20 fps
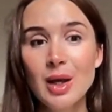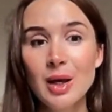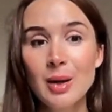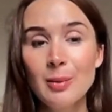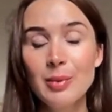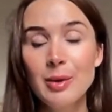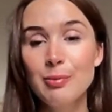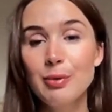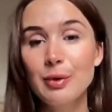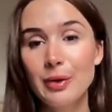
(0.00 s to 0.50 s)

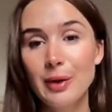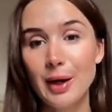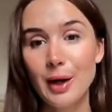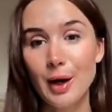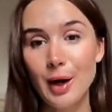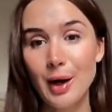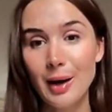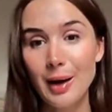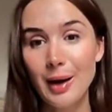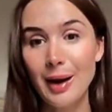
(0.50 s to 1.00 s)
people that
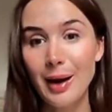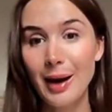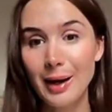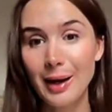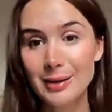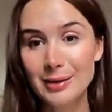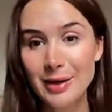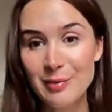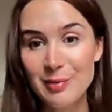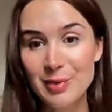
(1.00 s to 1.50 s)
are
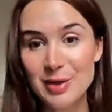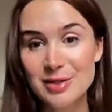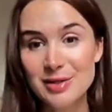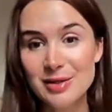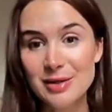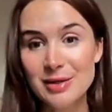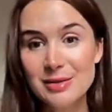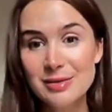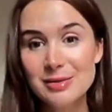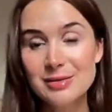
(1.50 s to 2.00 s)
highly
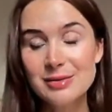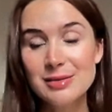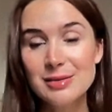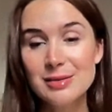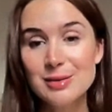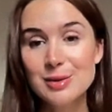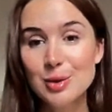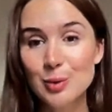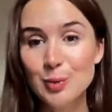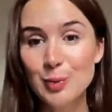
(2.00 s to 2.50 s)
ambitious,
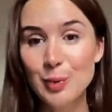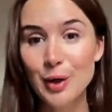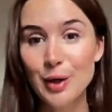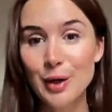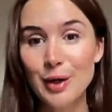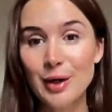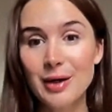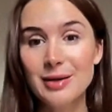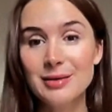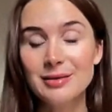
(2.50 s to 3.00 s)
super
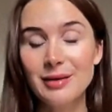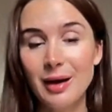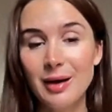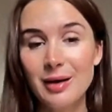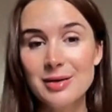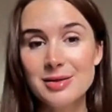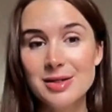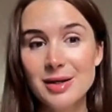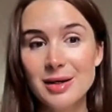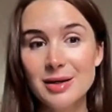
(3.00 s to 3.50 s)

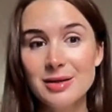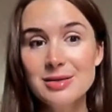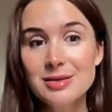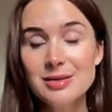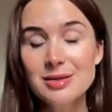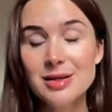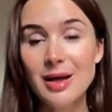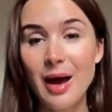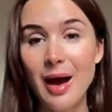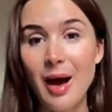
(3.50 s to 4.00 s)

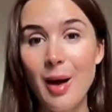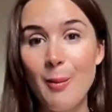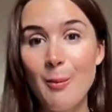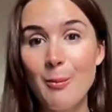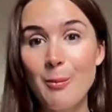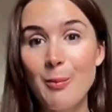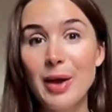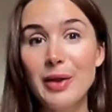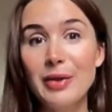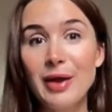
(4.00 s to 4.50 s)
intelligent,
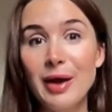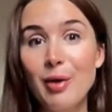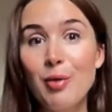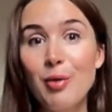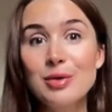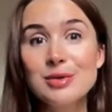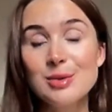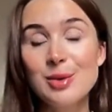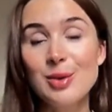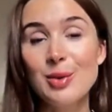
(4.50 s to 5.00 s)
um, but they
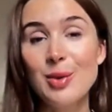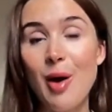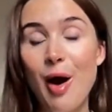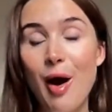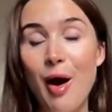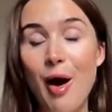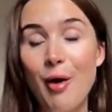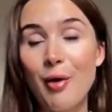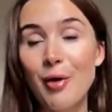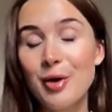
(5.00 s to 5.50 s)
also
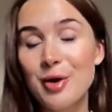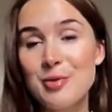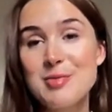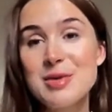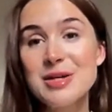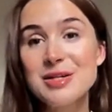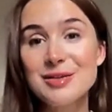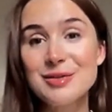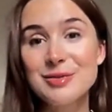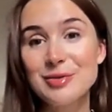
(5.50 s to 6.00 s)
are on a
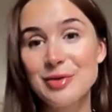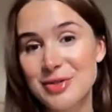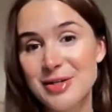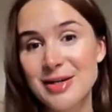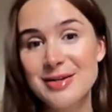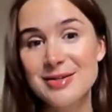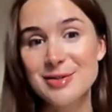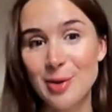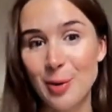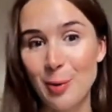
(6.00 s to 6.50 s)
mission to
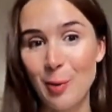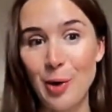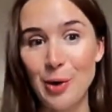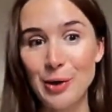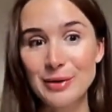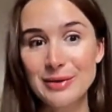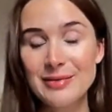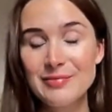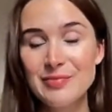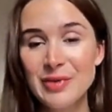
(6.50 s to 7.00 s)
change the
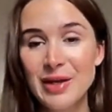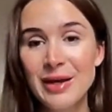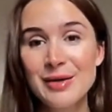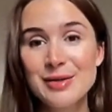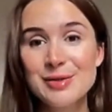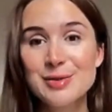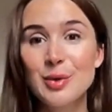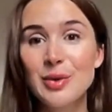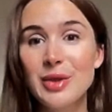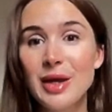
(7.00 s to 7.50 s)
world.
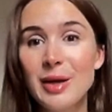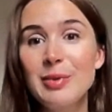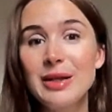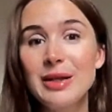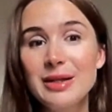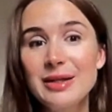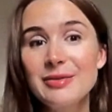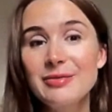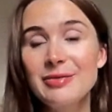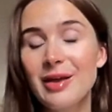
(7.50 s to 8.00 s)
So they
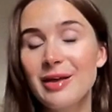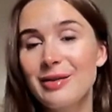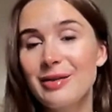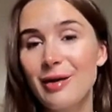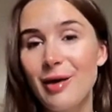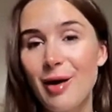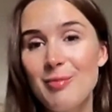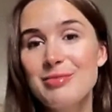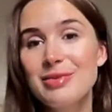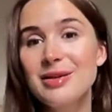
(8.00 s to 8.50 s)
believe that the
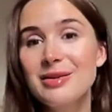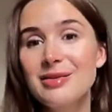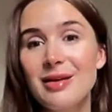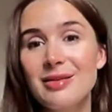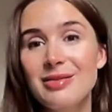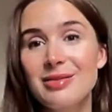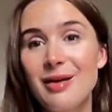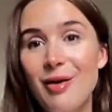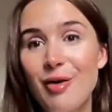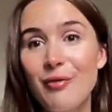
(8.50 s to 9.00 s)
company
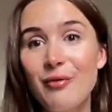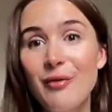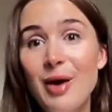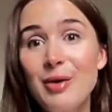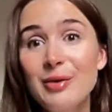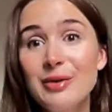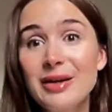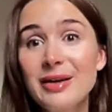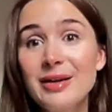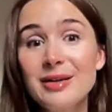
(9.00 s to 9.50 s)
that they are
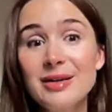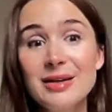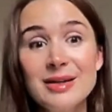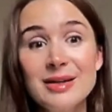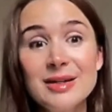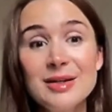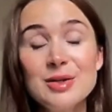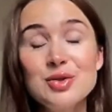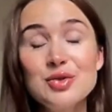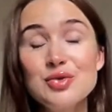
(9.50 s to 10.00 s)
founding
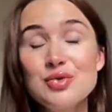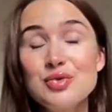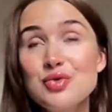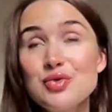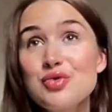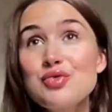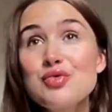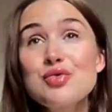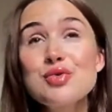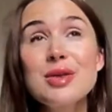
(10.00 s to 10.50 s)

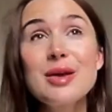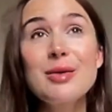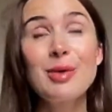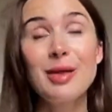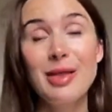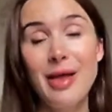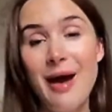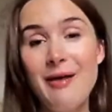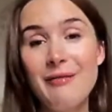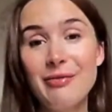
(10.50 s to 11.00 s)
truly
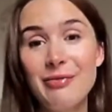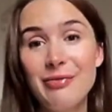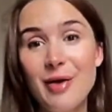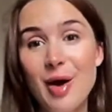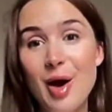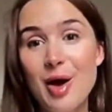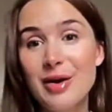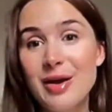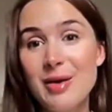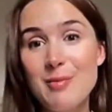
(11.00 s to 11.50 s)
will have
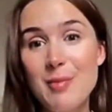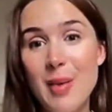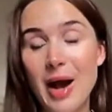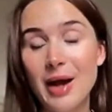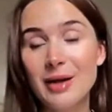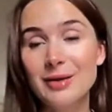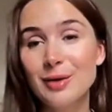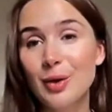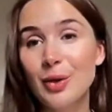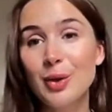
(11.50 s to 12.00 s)
an
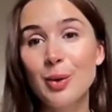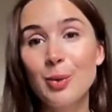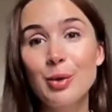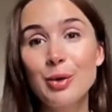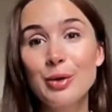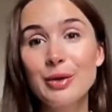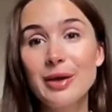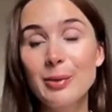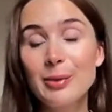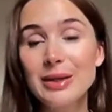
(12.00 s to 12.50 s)
impact on the
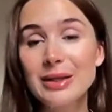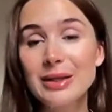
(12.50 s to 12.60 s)
world that we